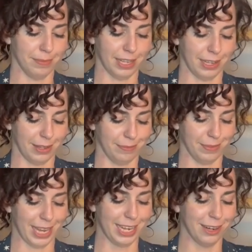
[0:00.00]
I
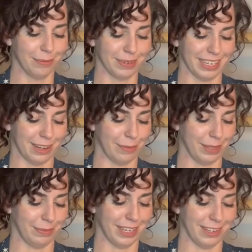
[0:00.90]
don't bring it home
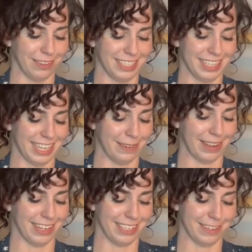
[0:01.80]
with me. I don't think
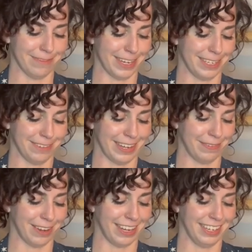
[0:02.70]
about it too much when I'm
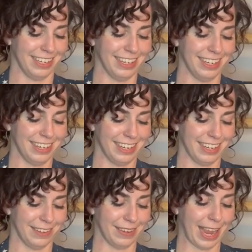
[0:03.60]
not
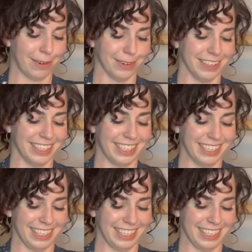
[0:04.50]
at work.